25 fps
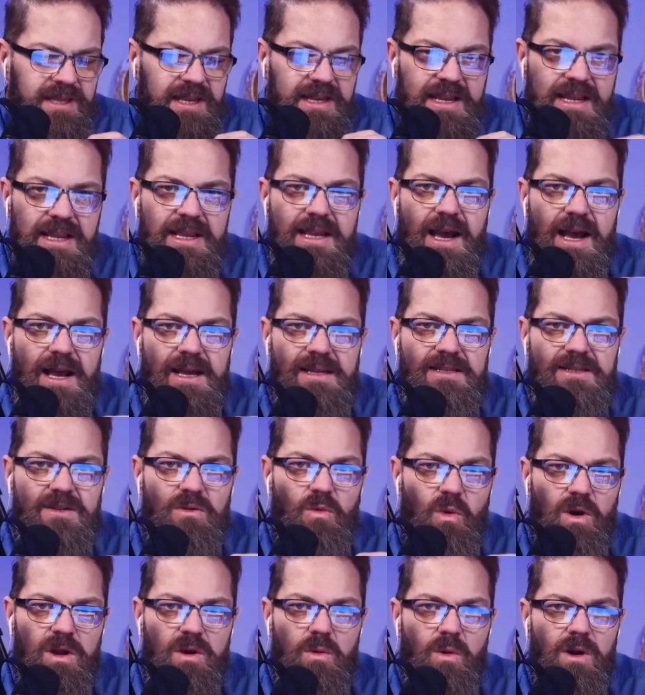but they need
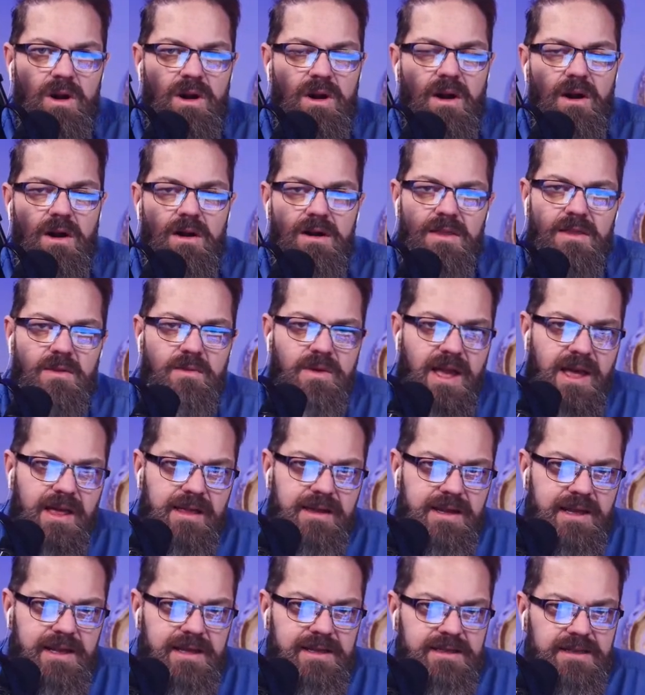guys to want to work hard. And the
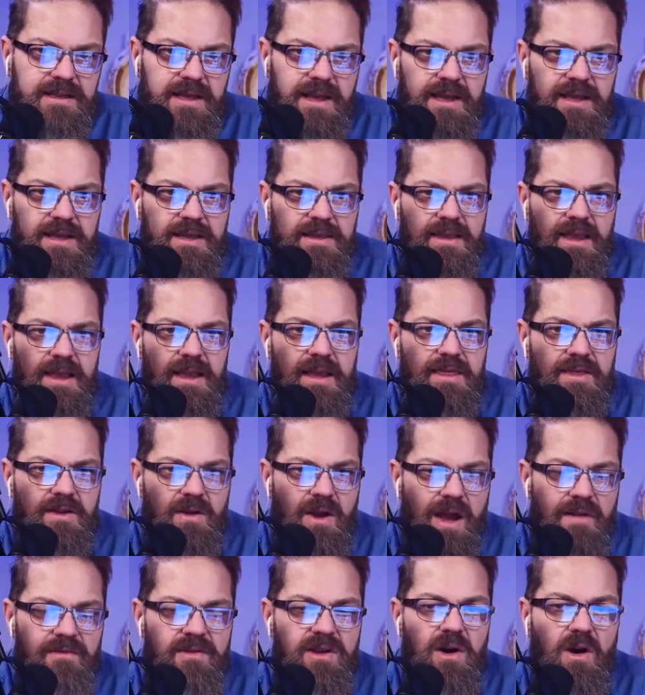reality is they're
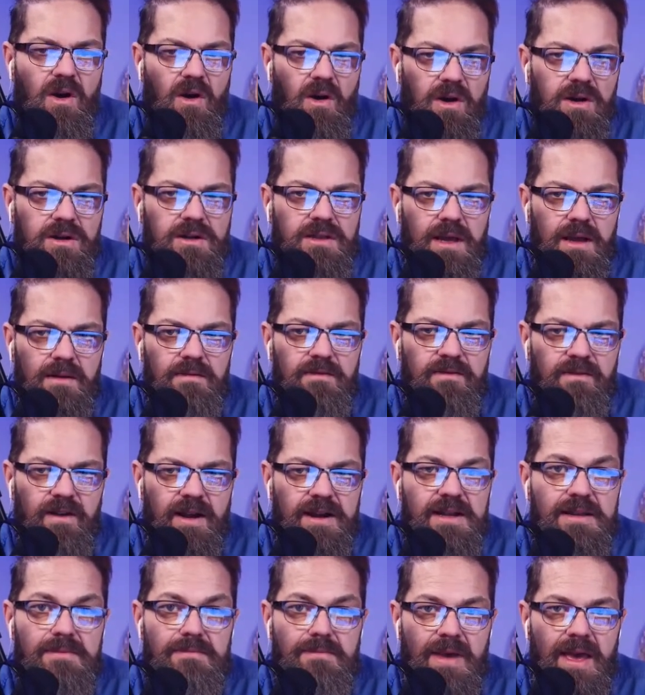having a hard time
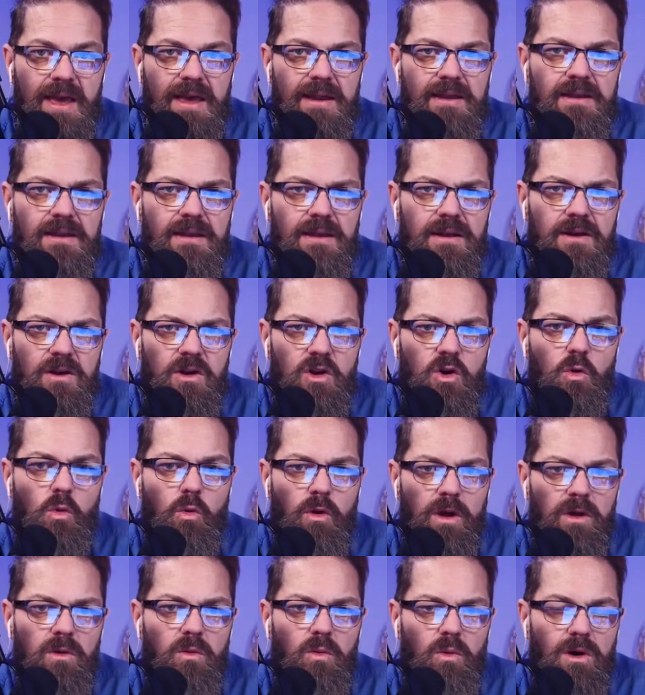finding men who
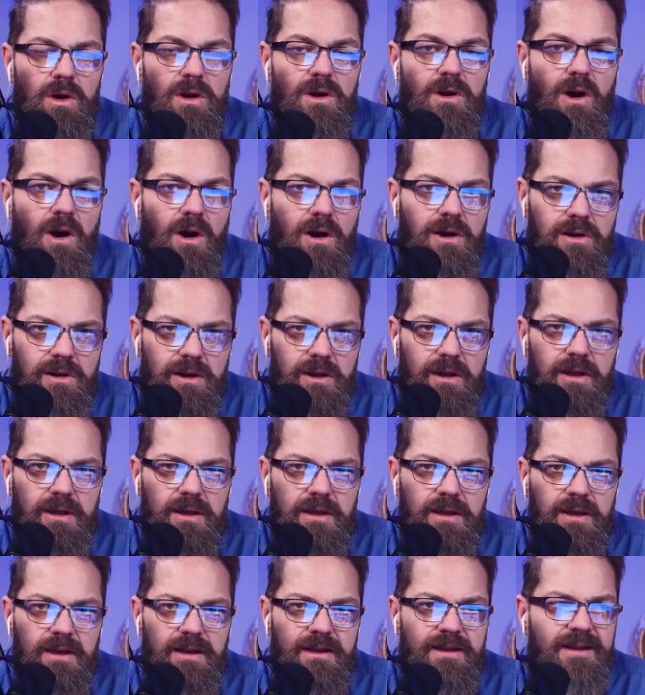will work hard.
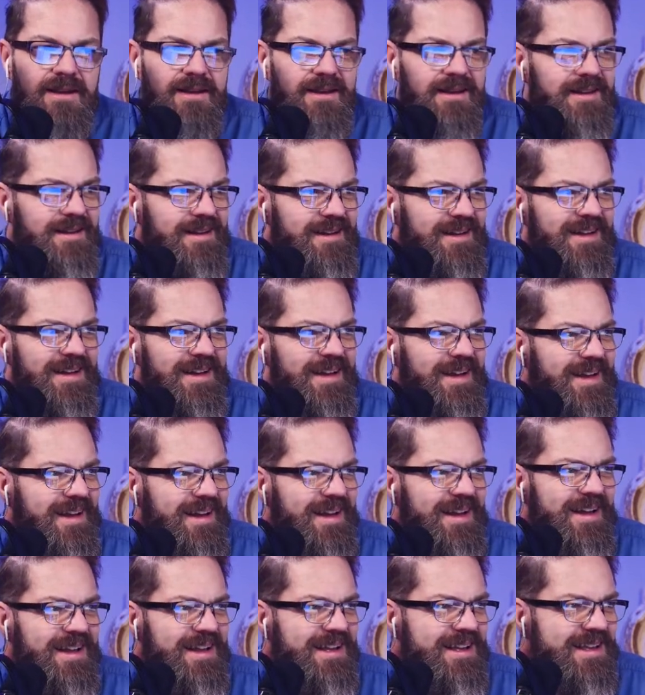
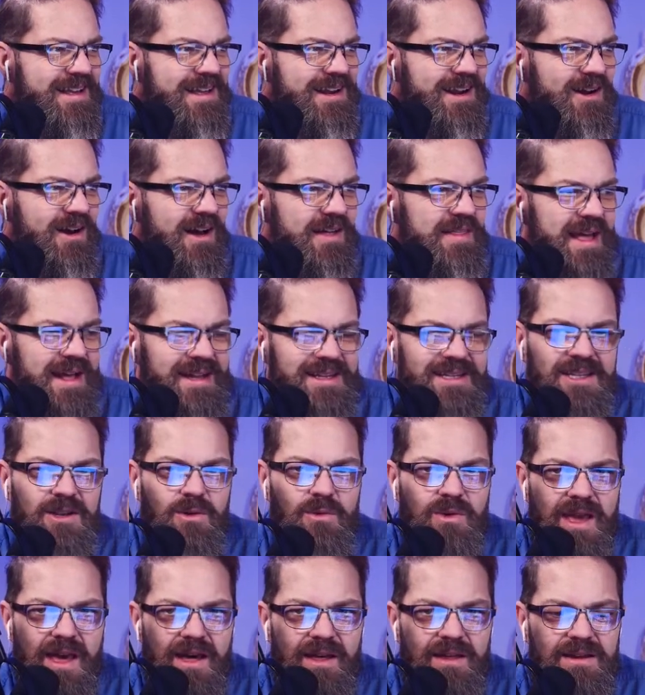You know, and that's
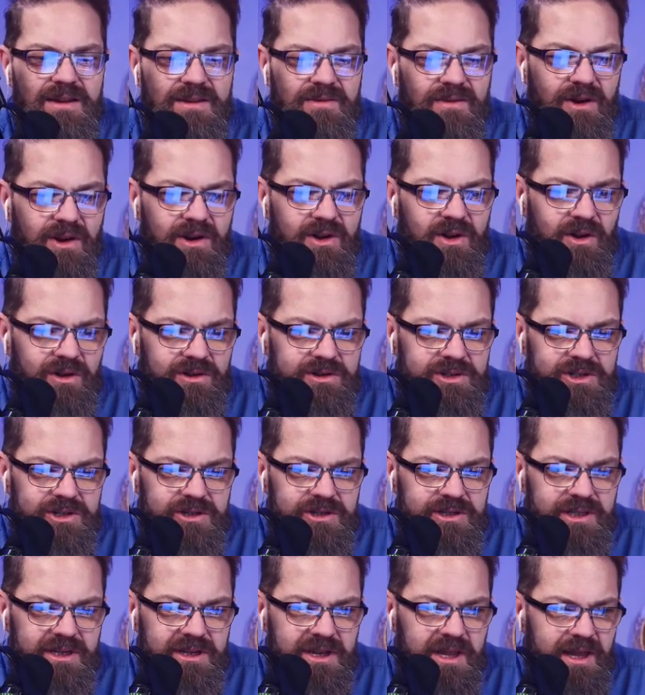the reality of our
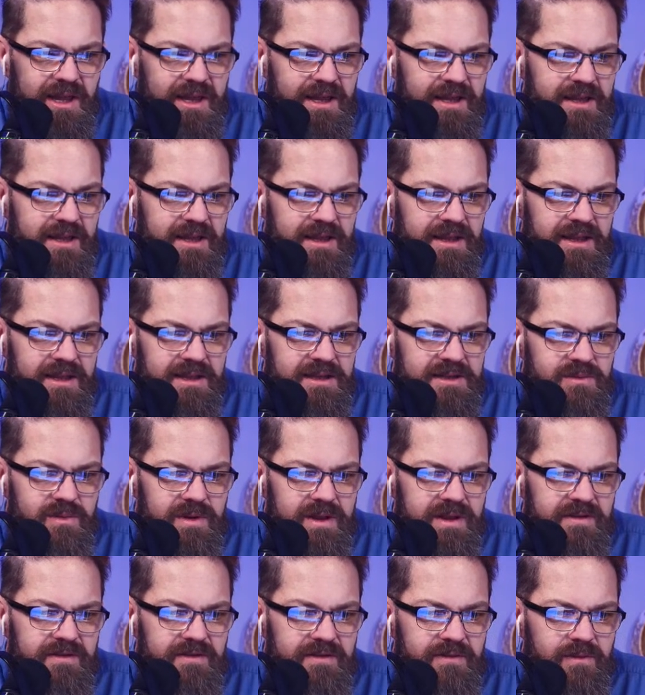culture today
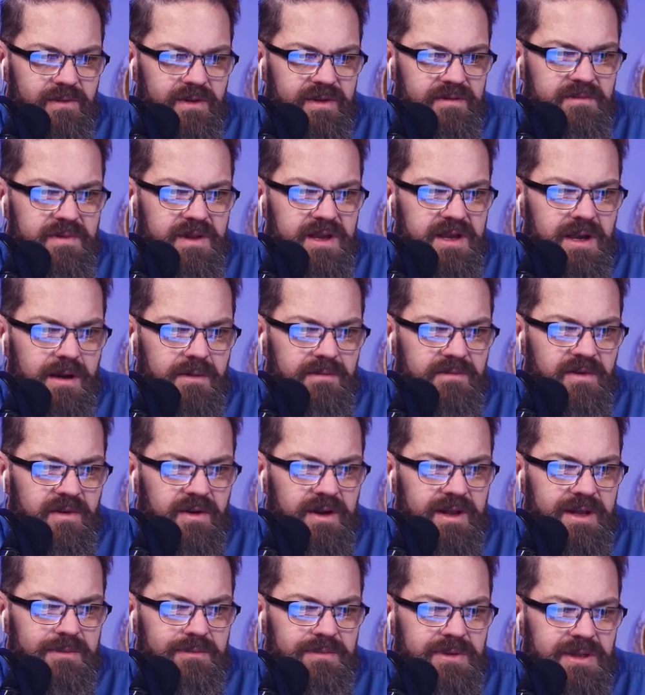is we've become
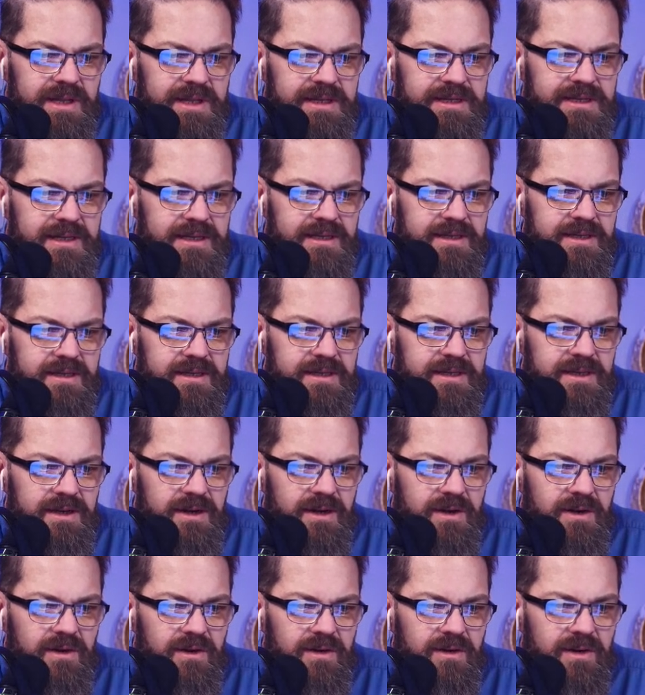very complacent,
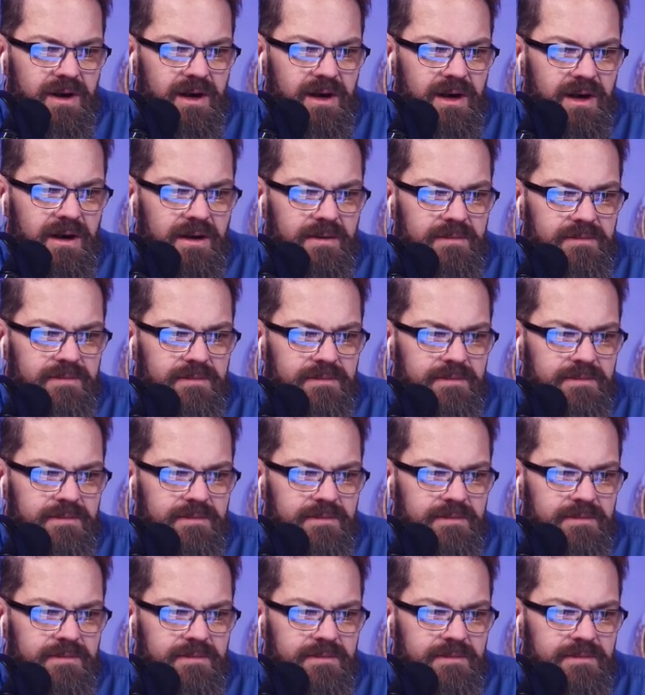you know,